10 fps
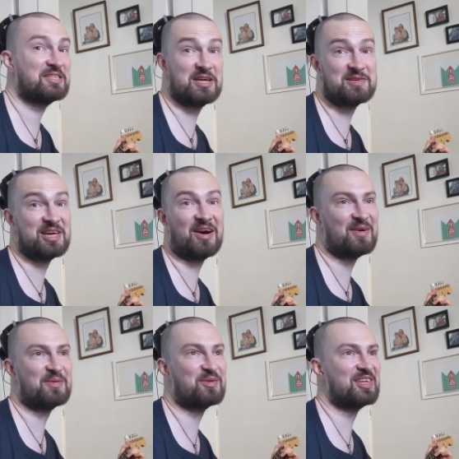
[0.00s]
Seriously,
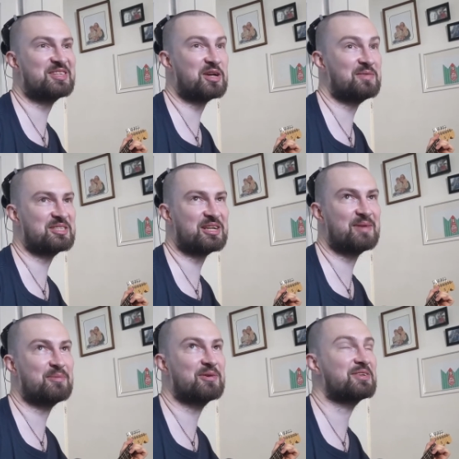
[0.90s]
I, these comments
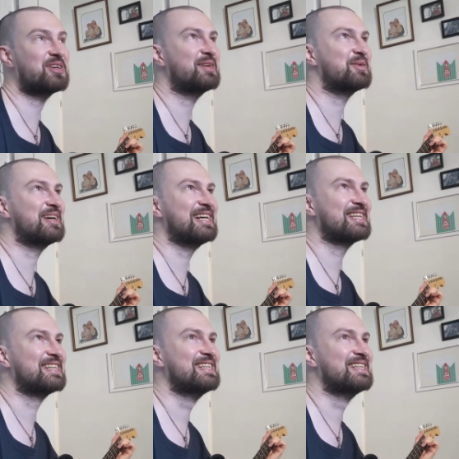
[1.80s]
come up all the time about.